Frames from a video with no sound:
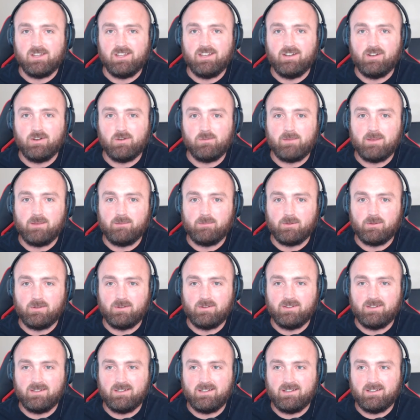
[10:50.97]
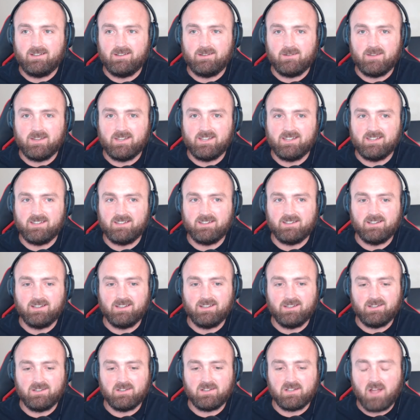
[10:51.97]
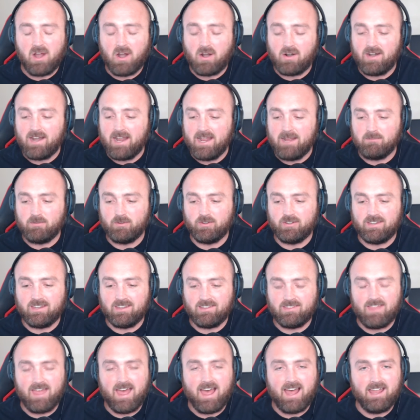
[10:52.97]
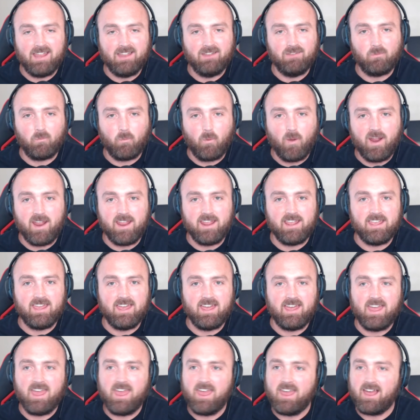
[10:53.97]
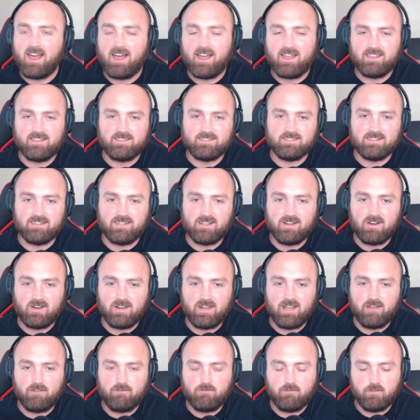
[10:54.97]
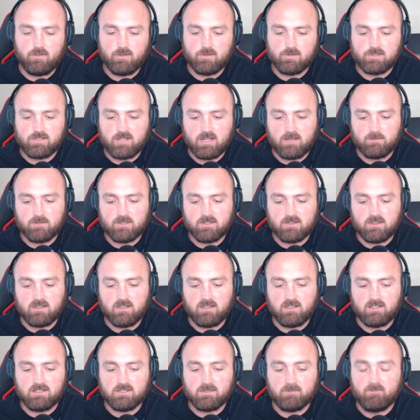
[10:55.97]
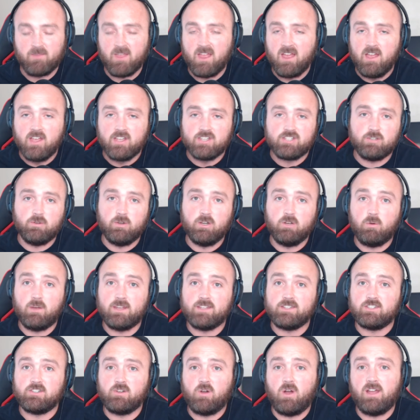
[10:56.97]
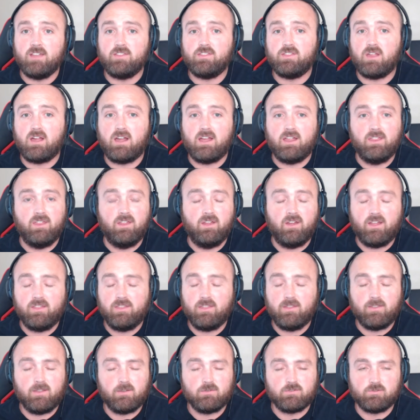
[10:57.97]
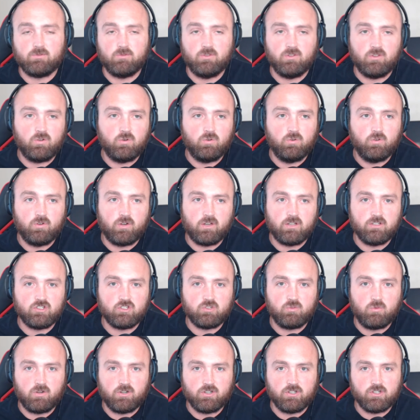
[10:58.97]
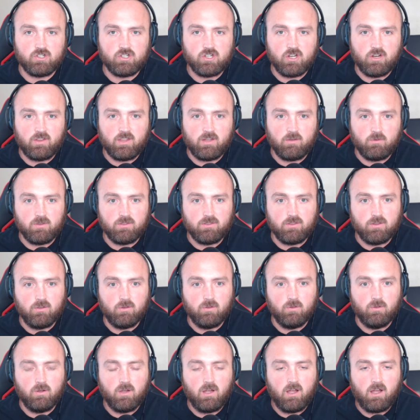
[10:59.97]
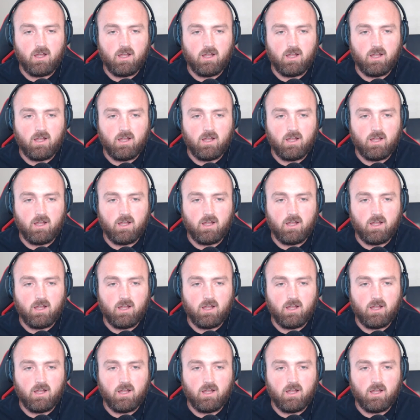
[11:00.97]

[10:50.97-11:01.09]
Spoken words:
You know, people aren't able to get that right yet. AI isn't there yet for those types of things. So anyway, so I thought that was really cool, and I just wanted to share that with you.